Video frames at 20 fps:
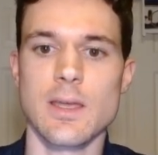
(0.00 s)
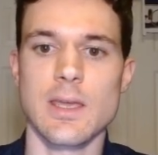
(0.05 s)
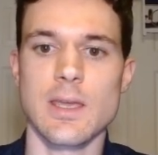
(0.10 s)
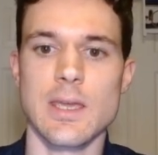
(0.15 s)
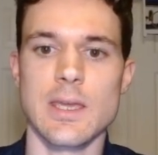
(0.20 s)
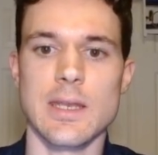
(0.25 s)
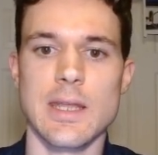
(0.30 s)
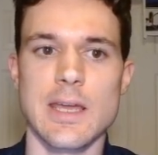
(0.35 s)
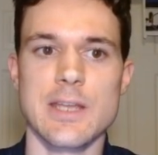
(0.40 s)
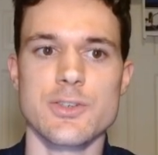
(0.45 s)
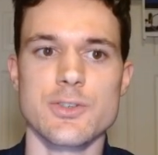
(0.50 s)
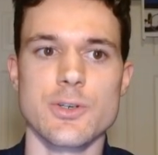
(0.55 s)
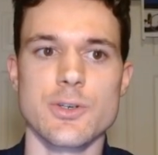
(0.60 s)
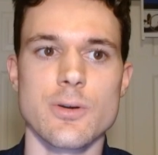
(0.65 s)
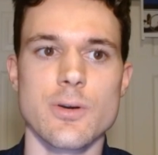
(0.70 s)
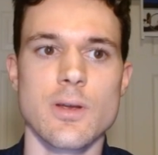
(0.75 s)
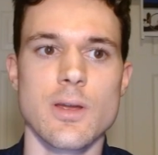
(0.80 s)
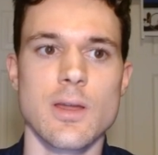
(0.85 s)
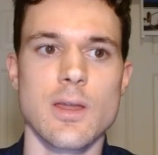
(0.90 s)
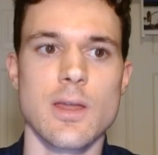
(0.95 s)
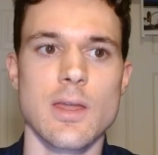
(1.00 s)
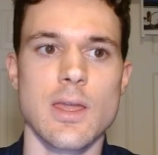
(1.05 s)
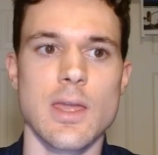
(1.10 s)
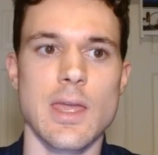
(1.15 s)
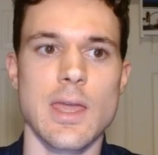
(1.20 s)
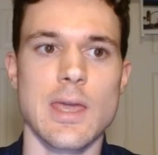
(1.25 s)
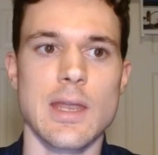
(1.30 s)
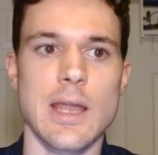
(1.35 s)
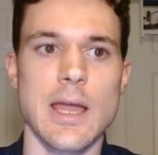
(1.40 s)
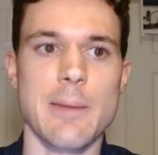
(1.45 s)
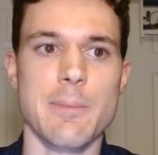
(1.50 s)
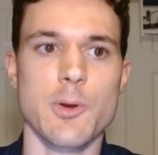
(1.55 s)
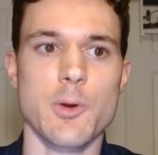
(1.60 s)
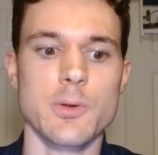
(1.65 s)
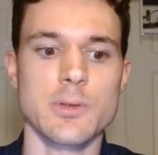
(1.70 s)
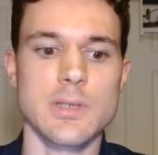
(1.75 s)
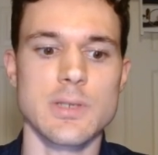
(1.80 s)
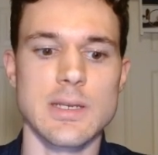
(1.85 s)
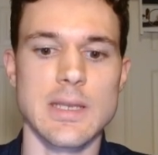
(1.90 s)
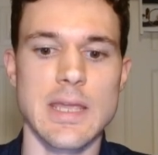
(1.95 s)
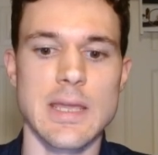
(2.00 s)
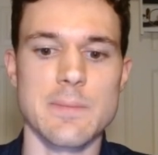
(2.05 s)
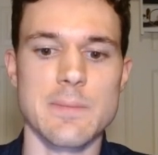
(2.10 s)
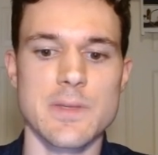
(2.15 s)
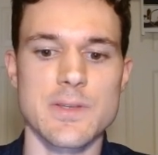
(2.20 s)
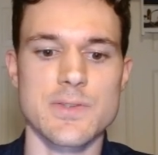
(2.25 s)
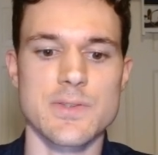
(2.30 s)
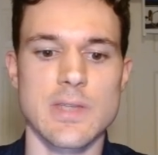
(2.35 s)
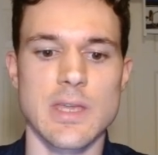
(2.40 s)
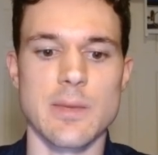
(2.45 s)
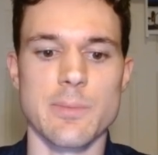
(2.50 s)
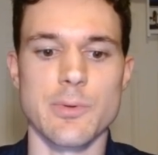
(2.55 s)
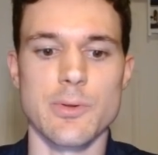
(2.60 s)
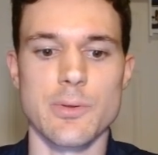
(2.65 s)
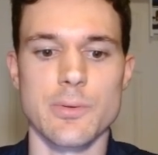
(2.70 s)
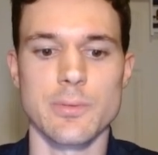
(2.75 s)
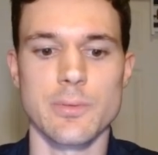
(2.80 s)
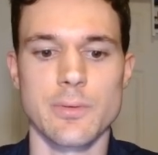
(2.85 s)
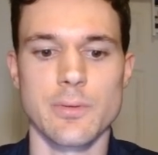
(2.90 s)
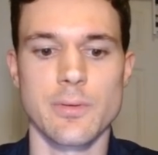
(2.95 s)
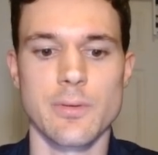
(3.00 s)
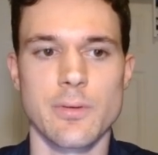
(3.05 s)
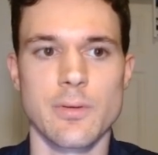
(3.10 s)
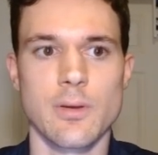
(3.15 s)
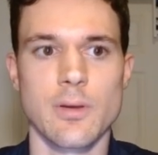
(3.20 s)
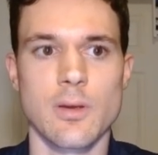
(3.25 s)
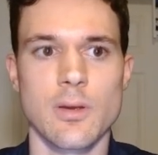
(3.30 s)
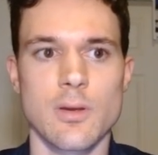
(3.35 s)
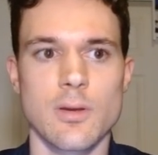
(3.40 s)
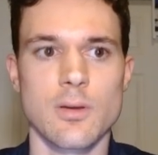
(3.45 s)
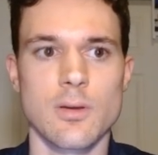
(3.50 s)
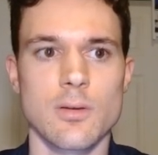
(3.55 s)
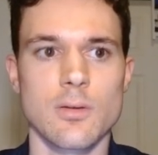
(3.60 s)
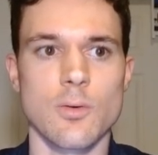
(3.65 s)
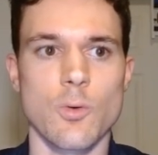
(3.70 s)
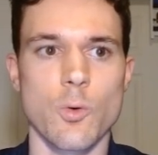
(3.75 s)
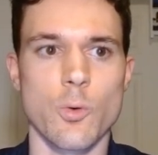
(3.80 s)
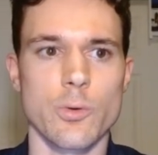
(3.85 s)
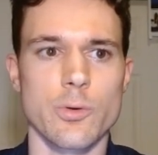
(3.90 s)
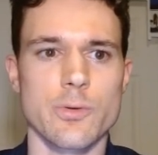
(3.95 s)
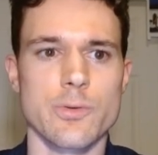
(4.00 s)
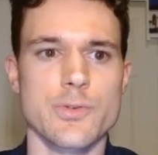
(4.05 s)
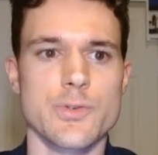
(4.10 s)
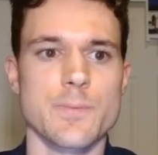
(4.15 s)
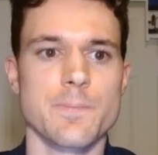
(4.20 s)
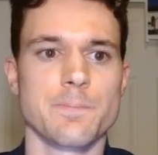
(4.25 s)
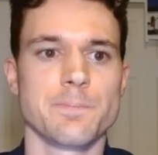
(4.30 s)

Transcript: hit enter, and I'm going to name this table orders.